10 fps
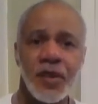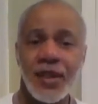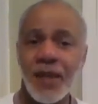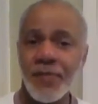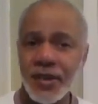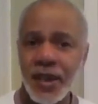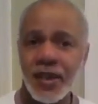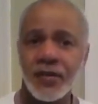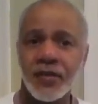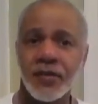and I
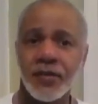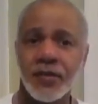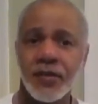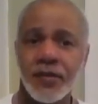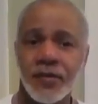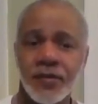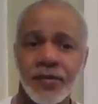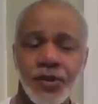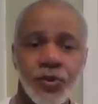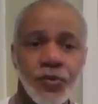began
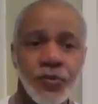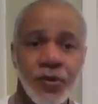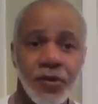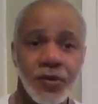to